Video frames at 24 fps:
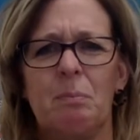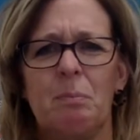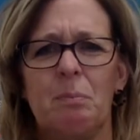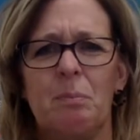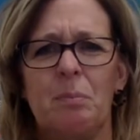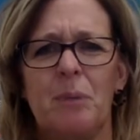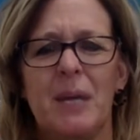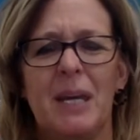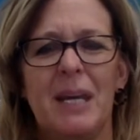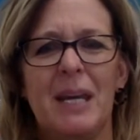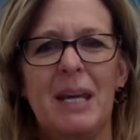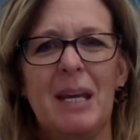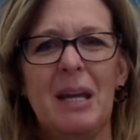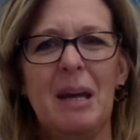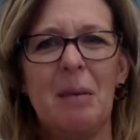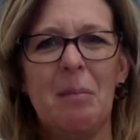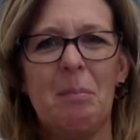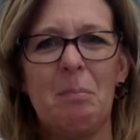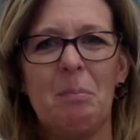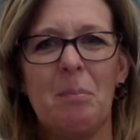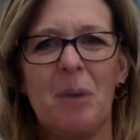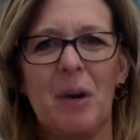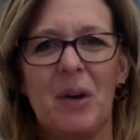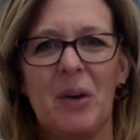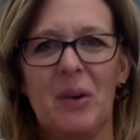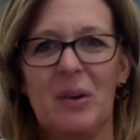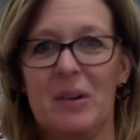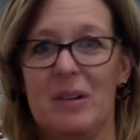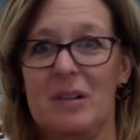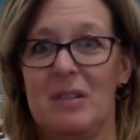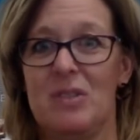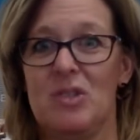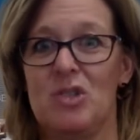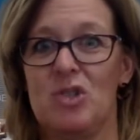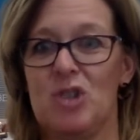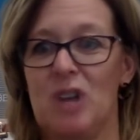Peanut butter
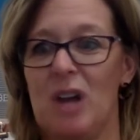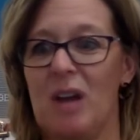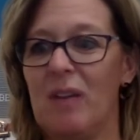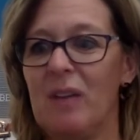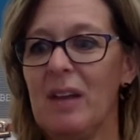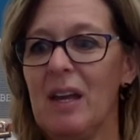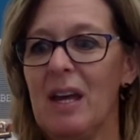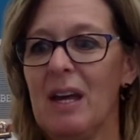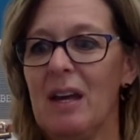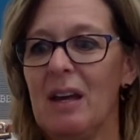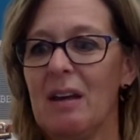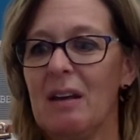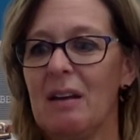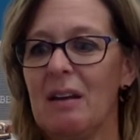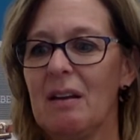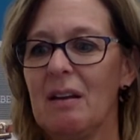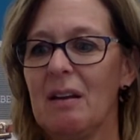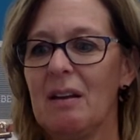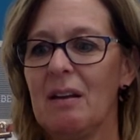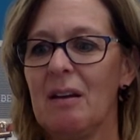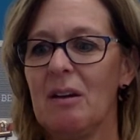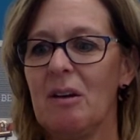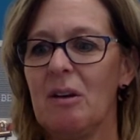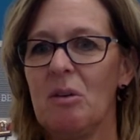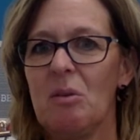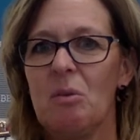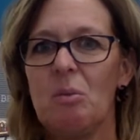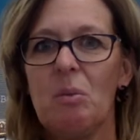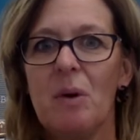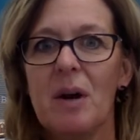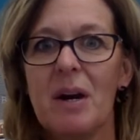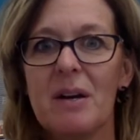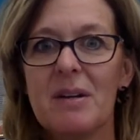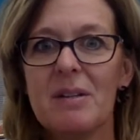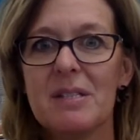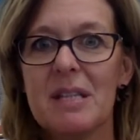and jelly?
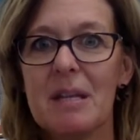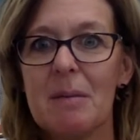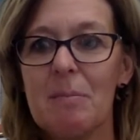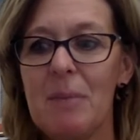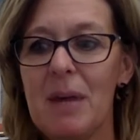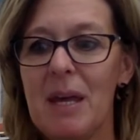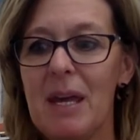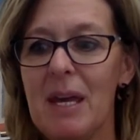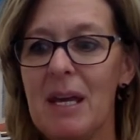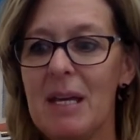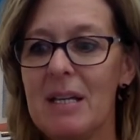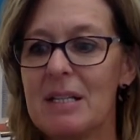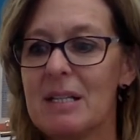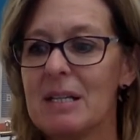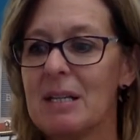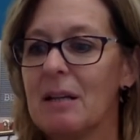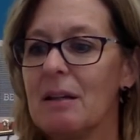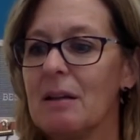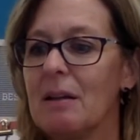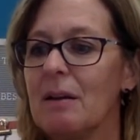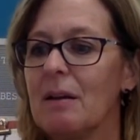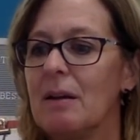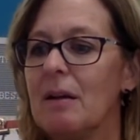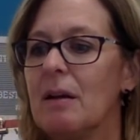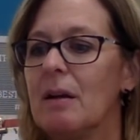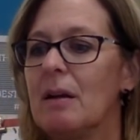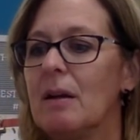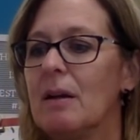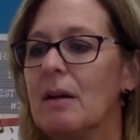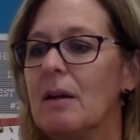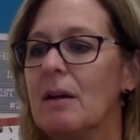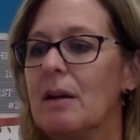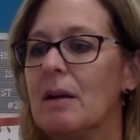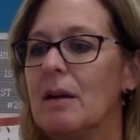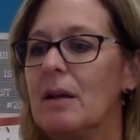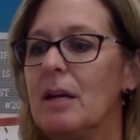Where's the meat?
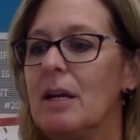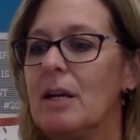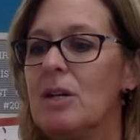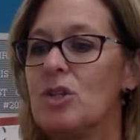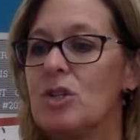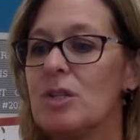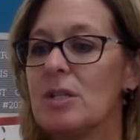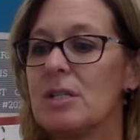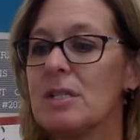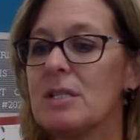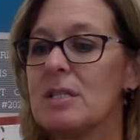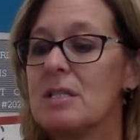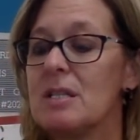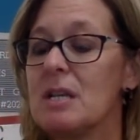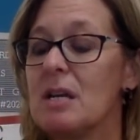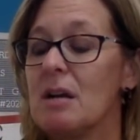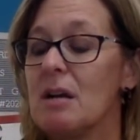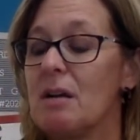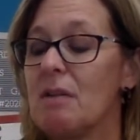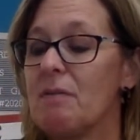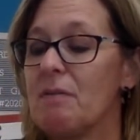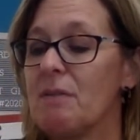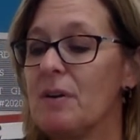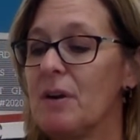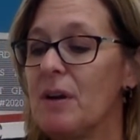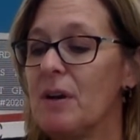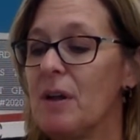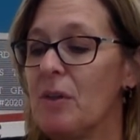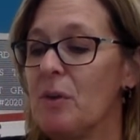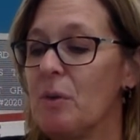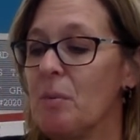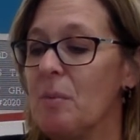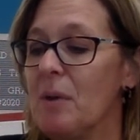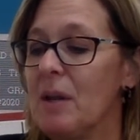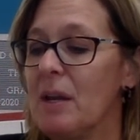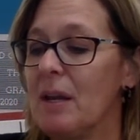He just stared for
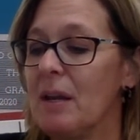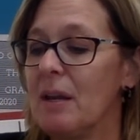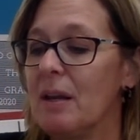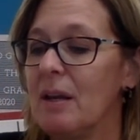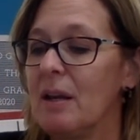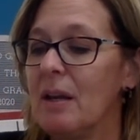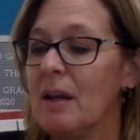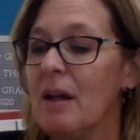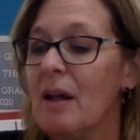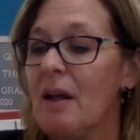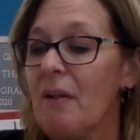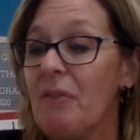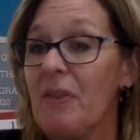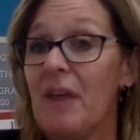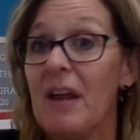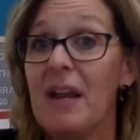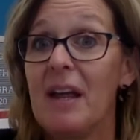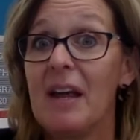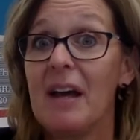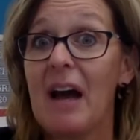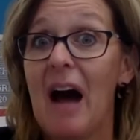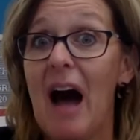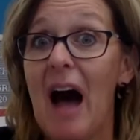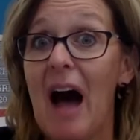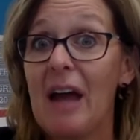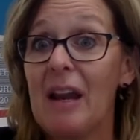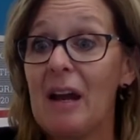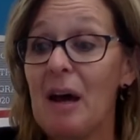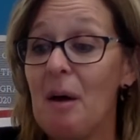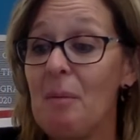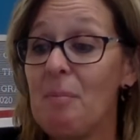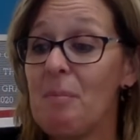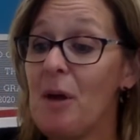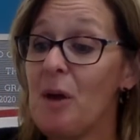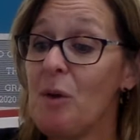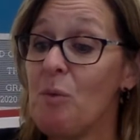another minute. Then he got
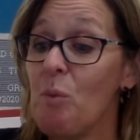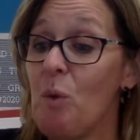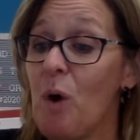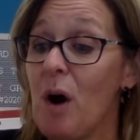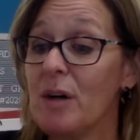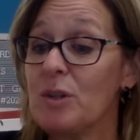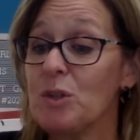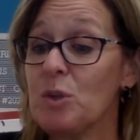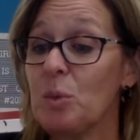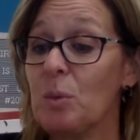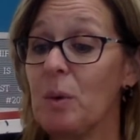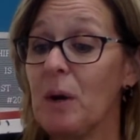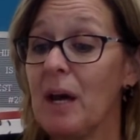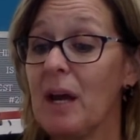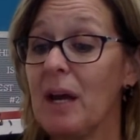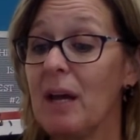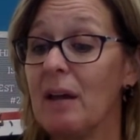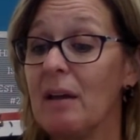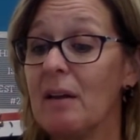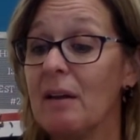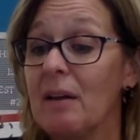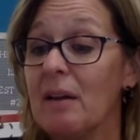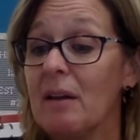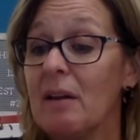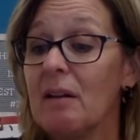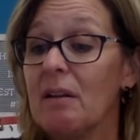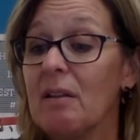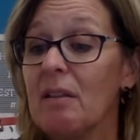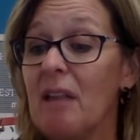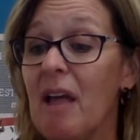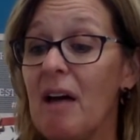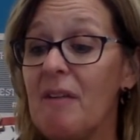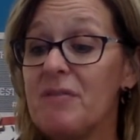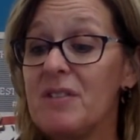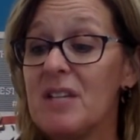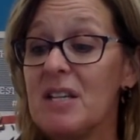up and walked away.
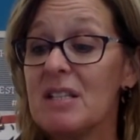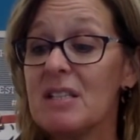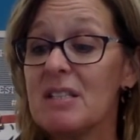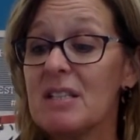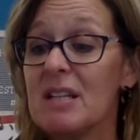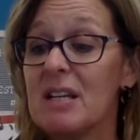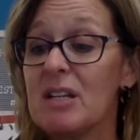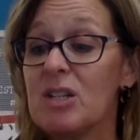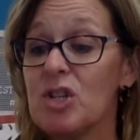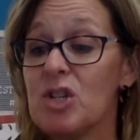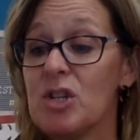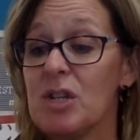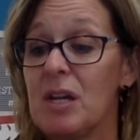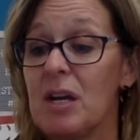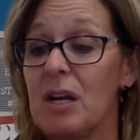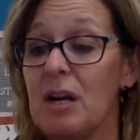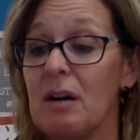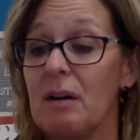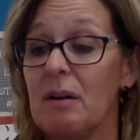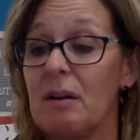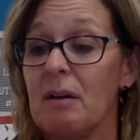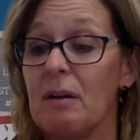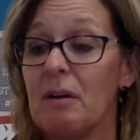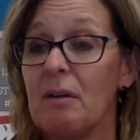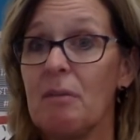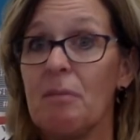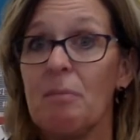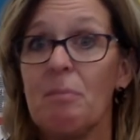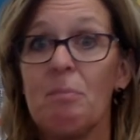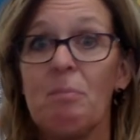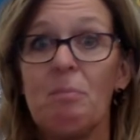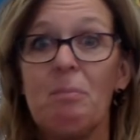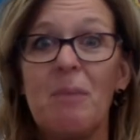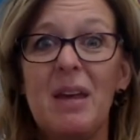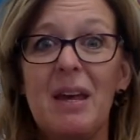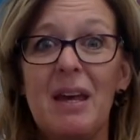Left his lunch there.
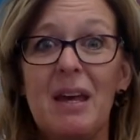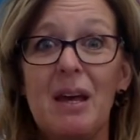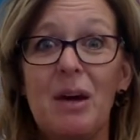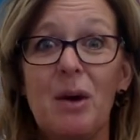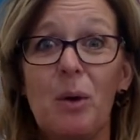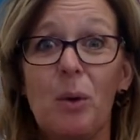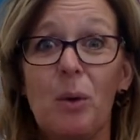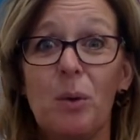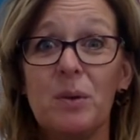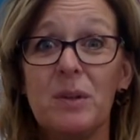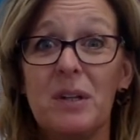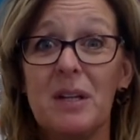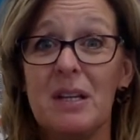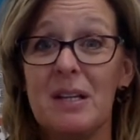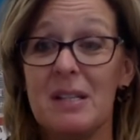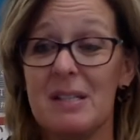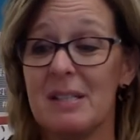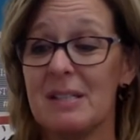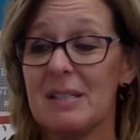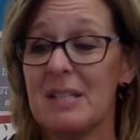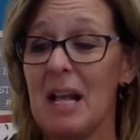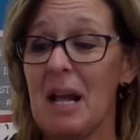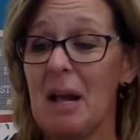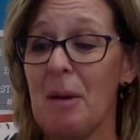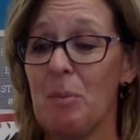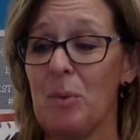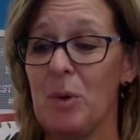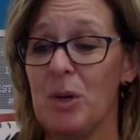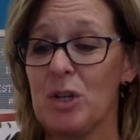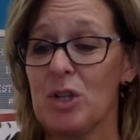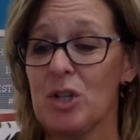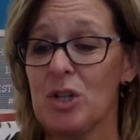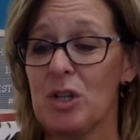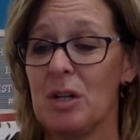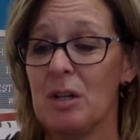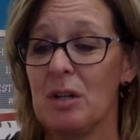Me holding his
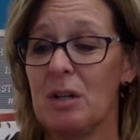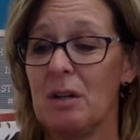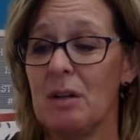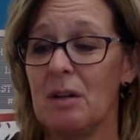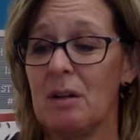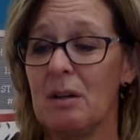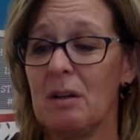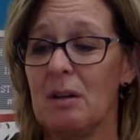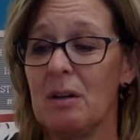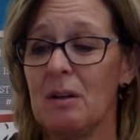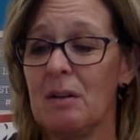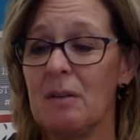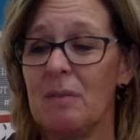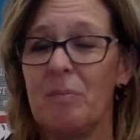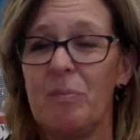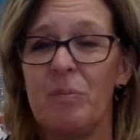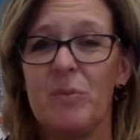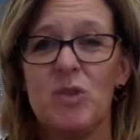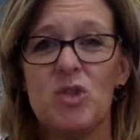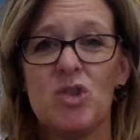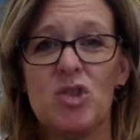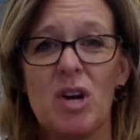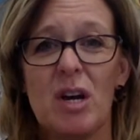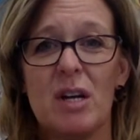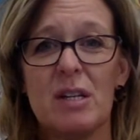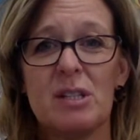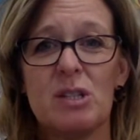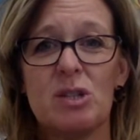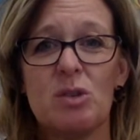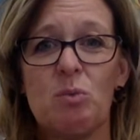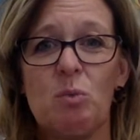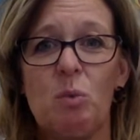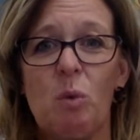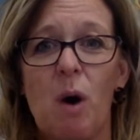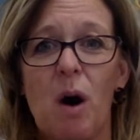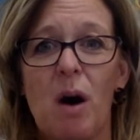sandwich. just
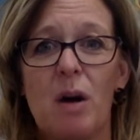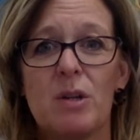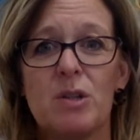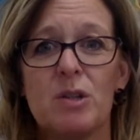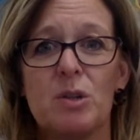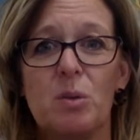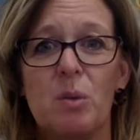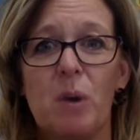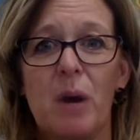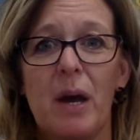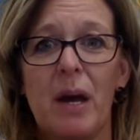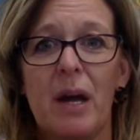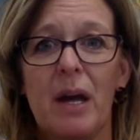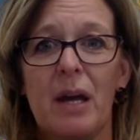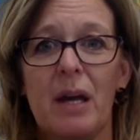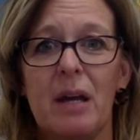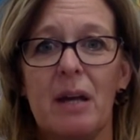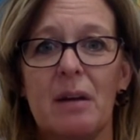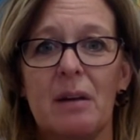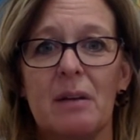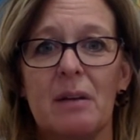walked away.